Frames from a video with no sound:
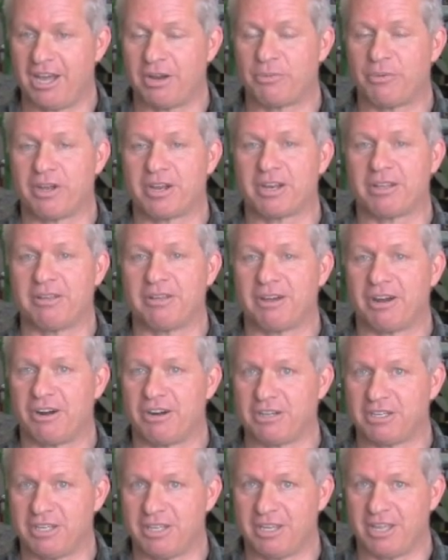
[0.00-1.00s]
I run a
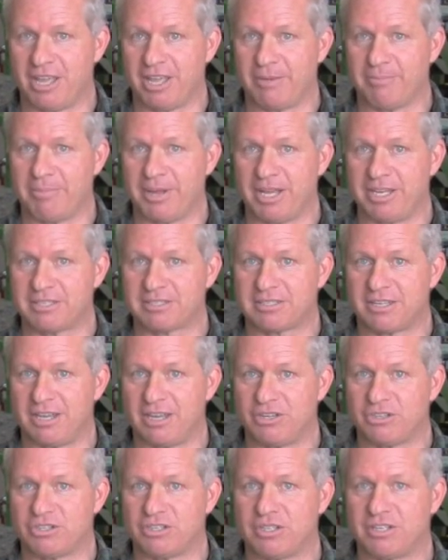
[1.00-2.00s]
RTK base
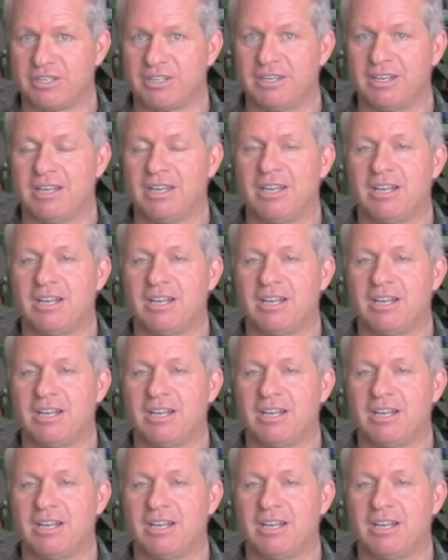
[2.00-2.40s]
station.